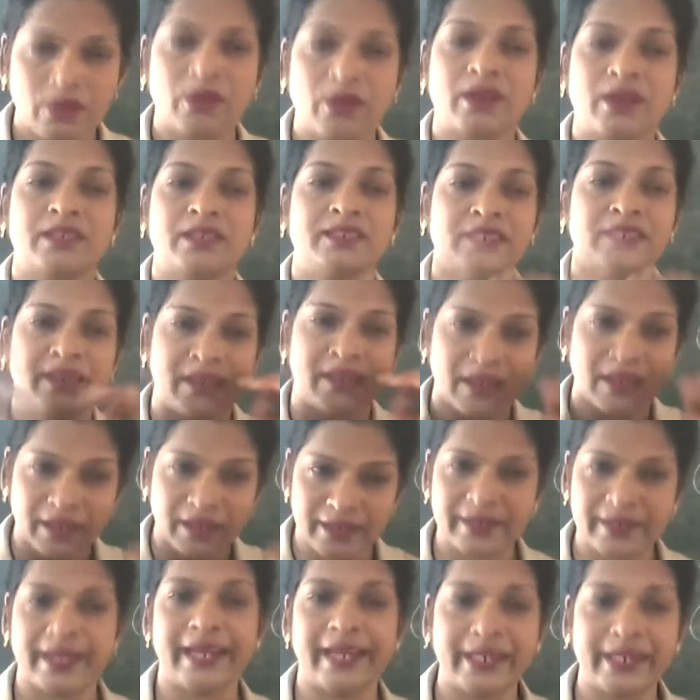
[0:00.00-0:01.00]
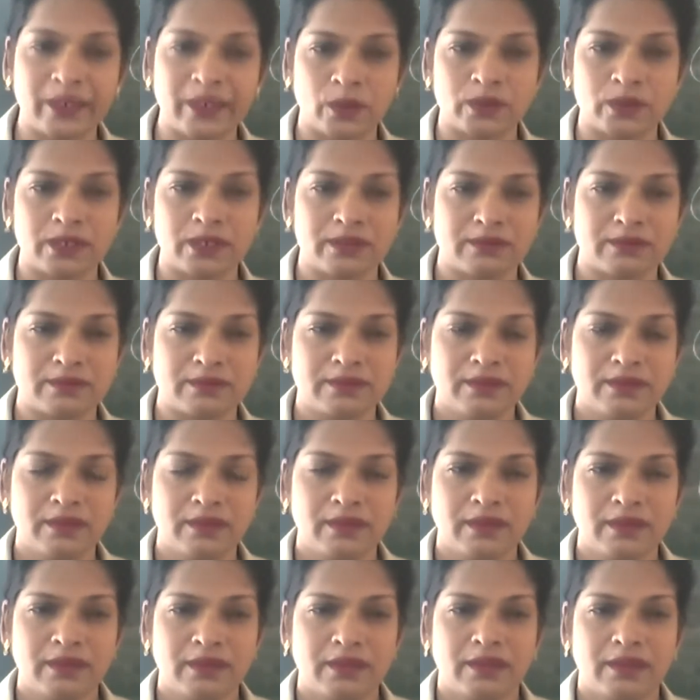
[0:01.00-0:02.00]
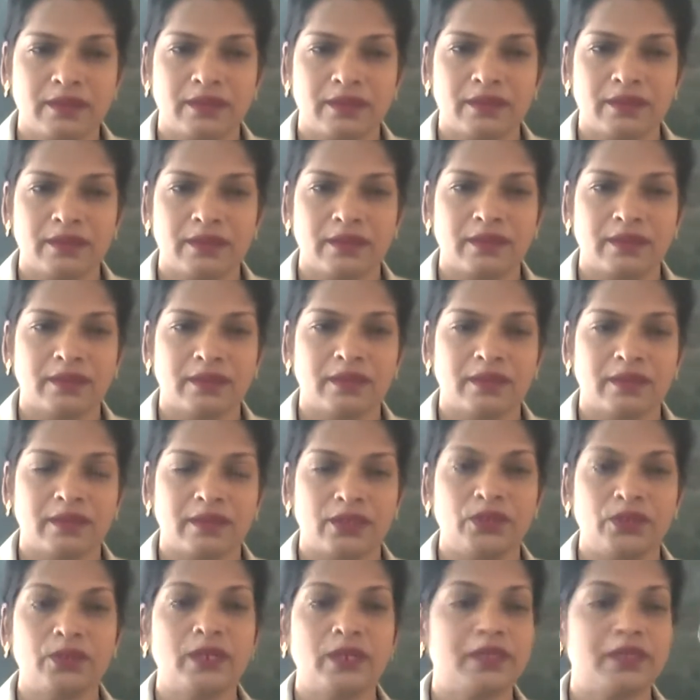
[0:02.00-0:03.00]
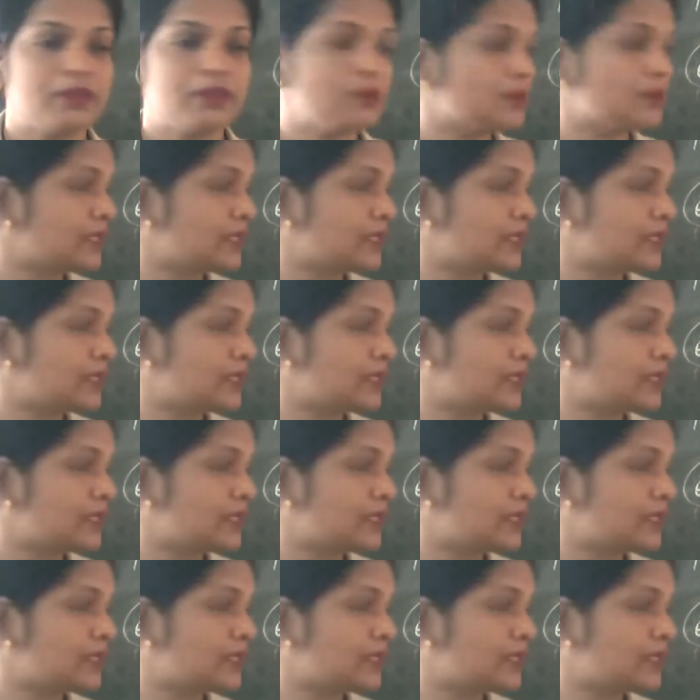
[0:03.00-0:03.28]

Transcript: or generally nitrogen, you have to